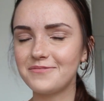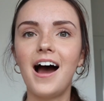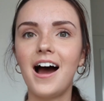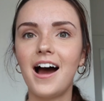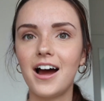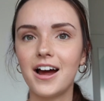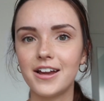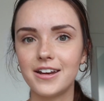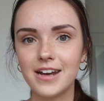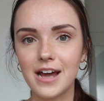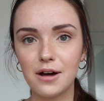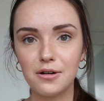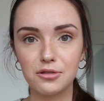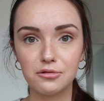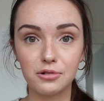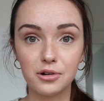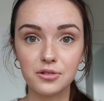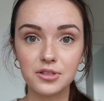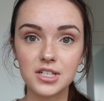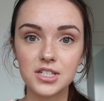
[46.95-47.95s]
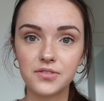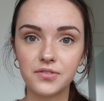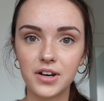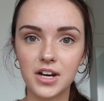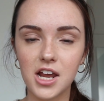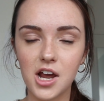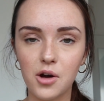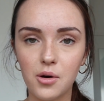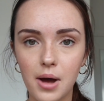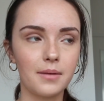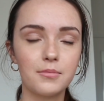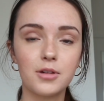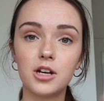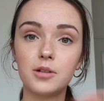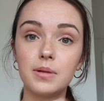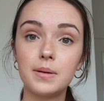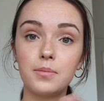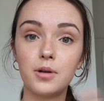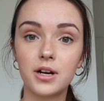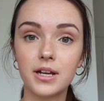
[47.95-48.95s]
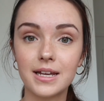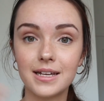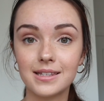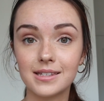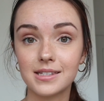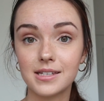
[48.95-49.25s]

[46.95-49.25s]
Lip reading: Now throughout this video, I'm gonna be putting in